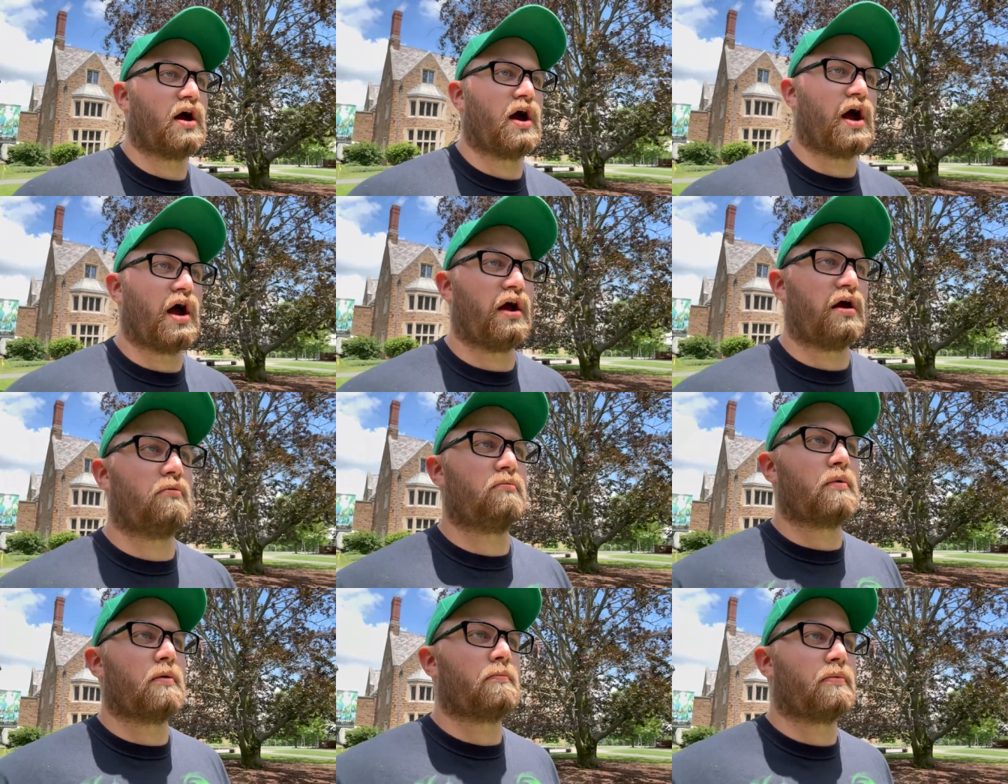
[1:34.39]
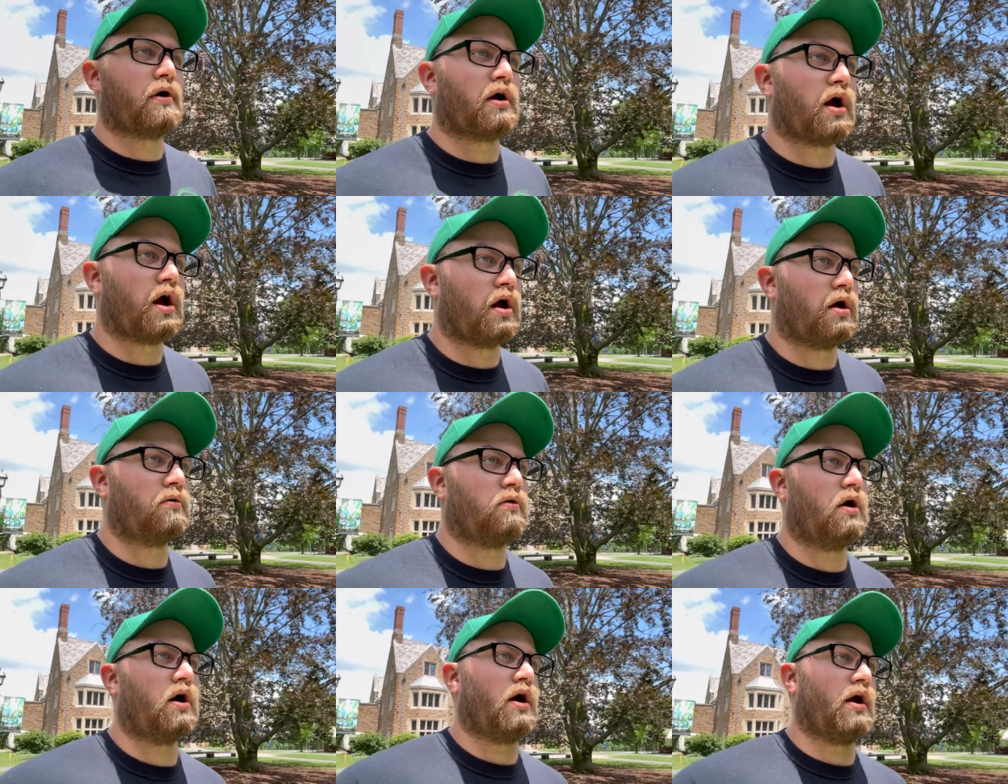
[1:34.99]
I remember
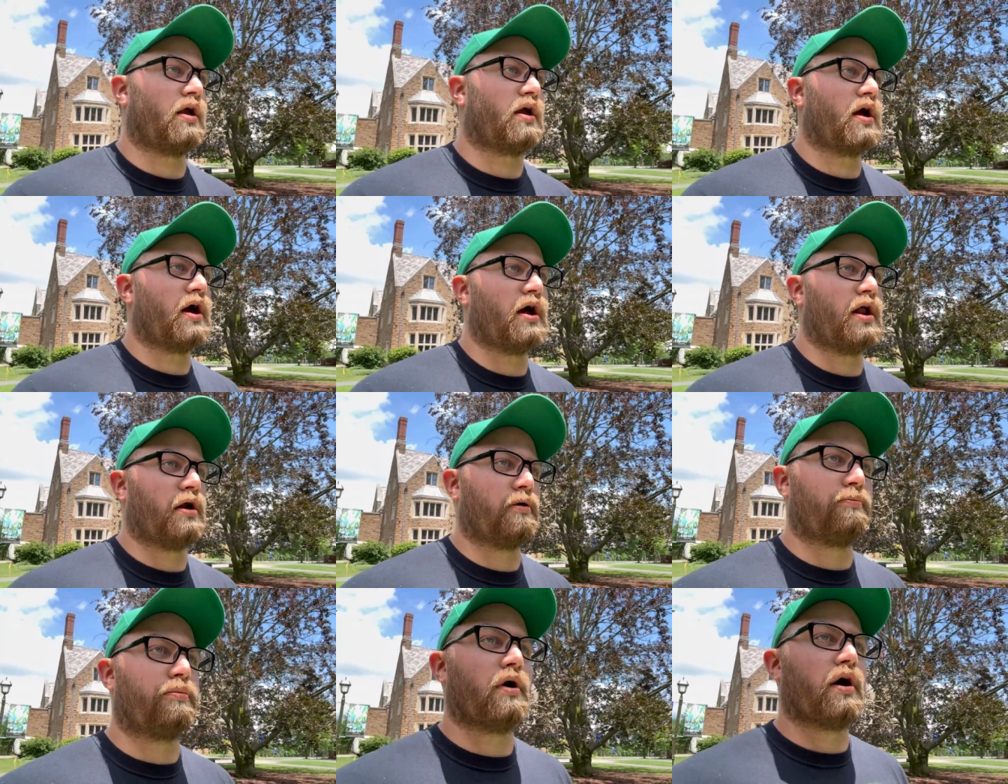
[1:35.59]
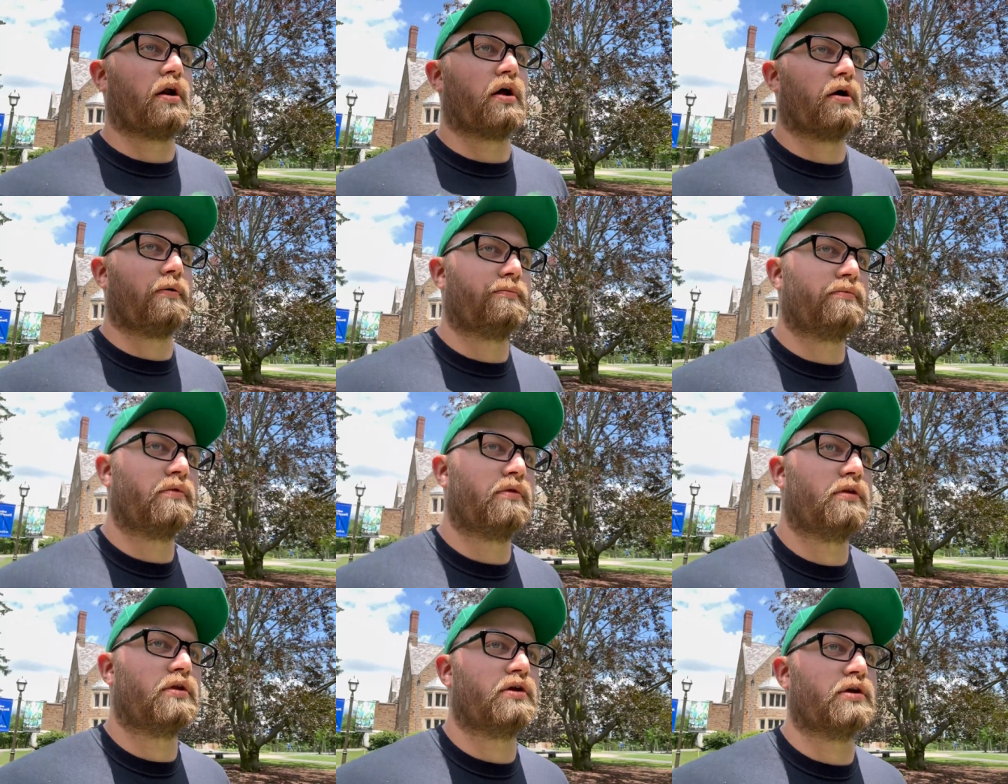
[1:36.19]
I, I kind of brought up
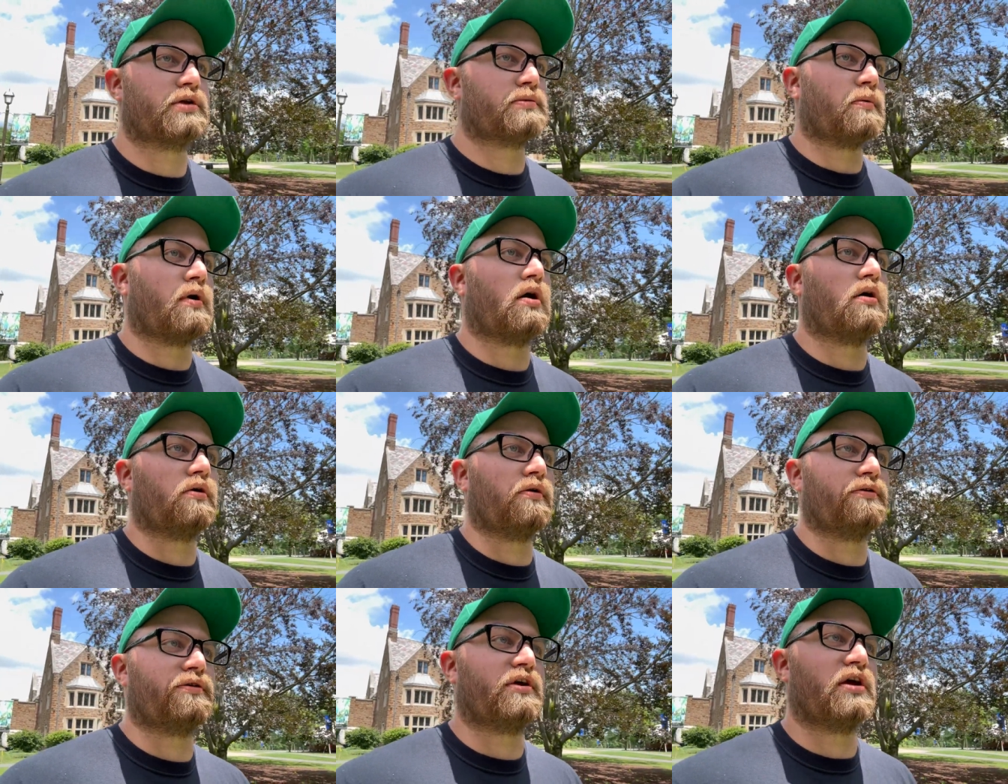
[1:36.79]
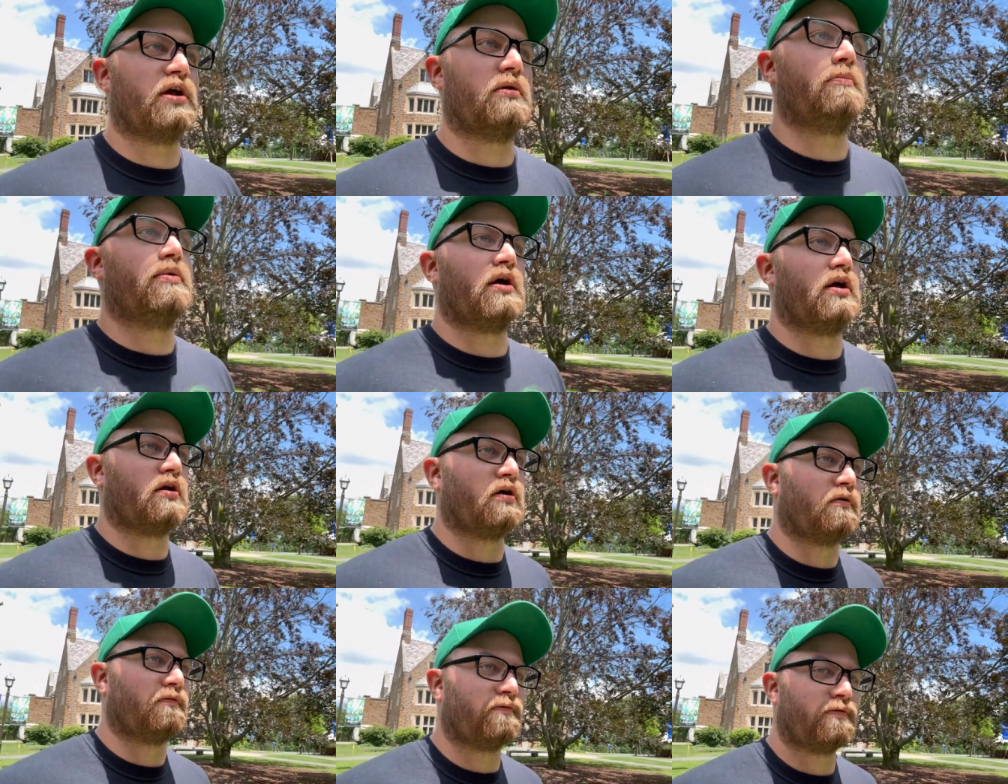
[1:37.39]
this small little
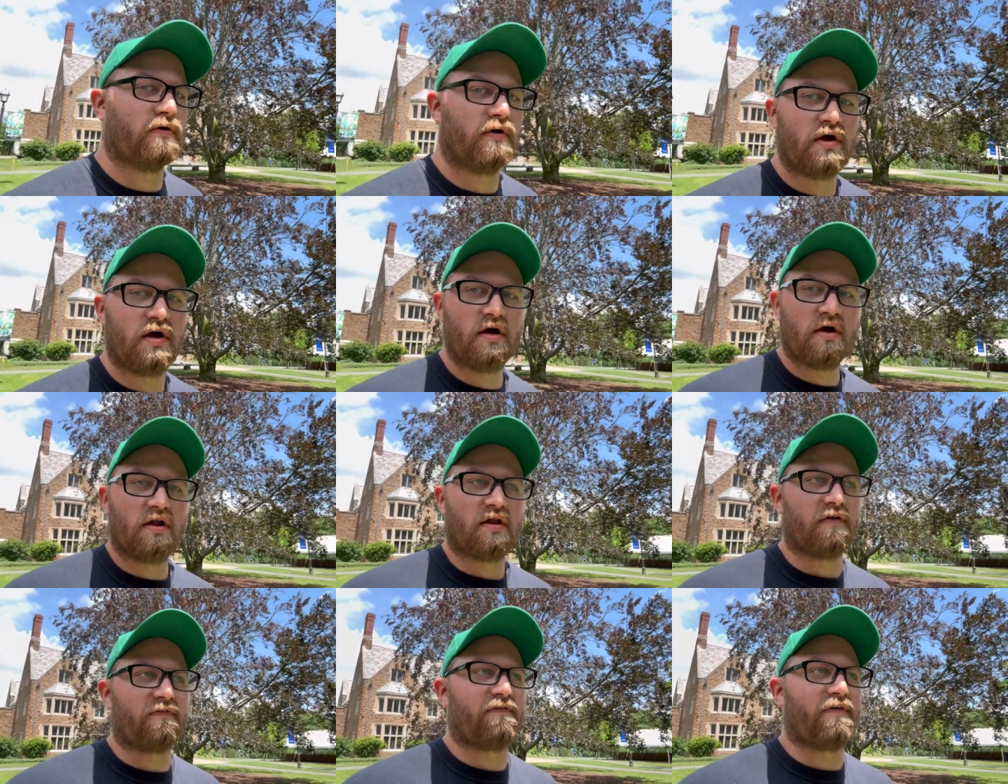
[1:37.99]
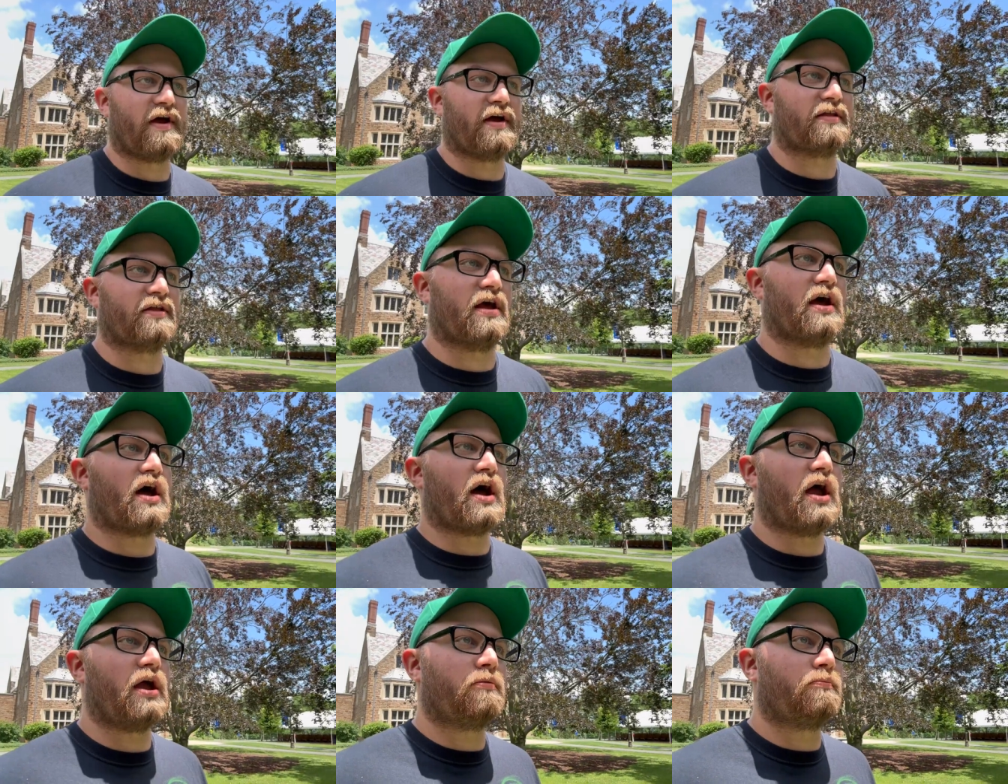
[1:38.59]
tidbit of the fact
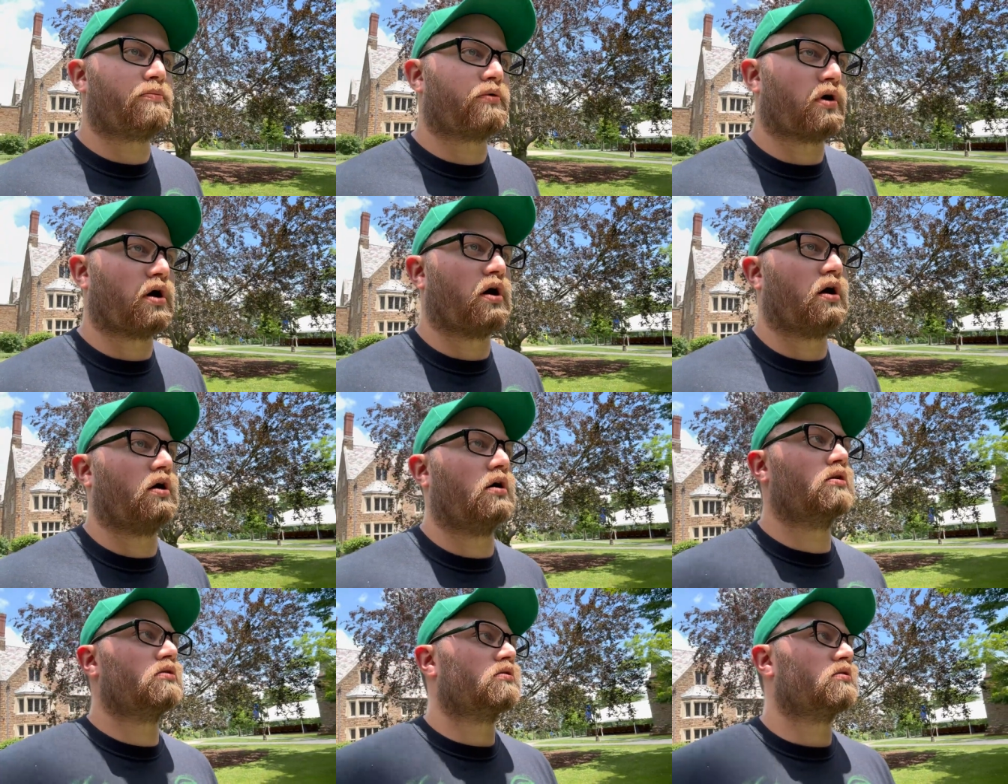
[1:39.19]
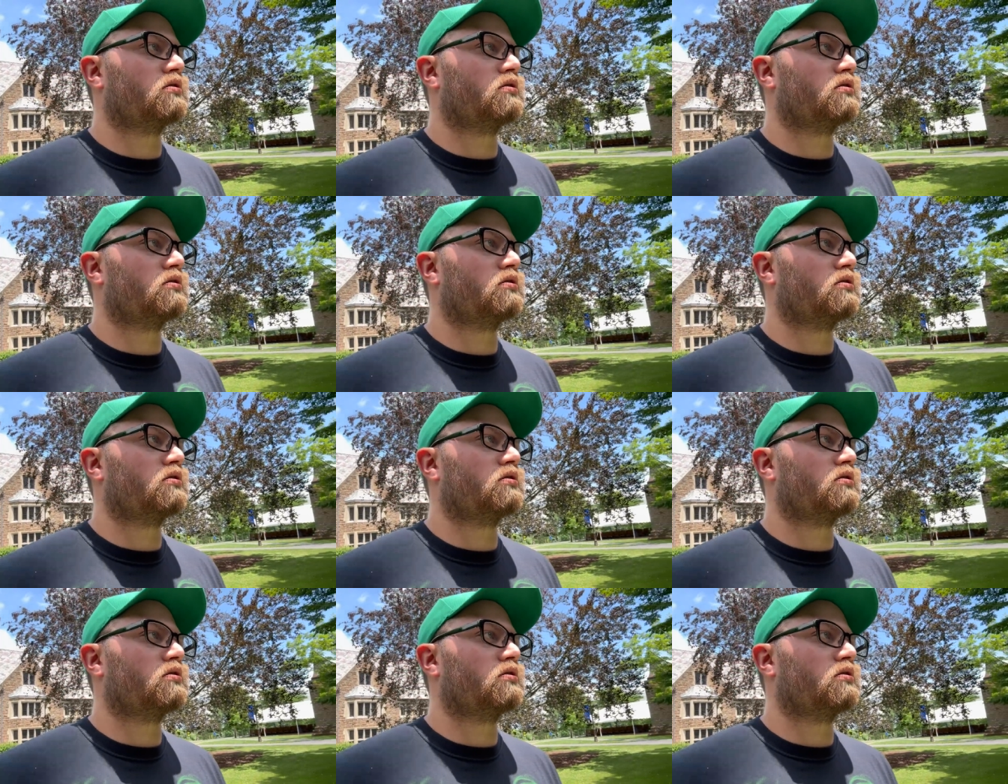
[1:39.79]
that I brought,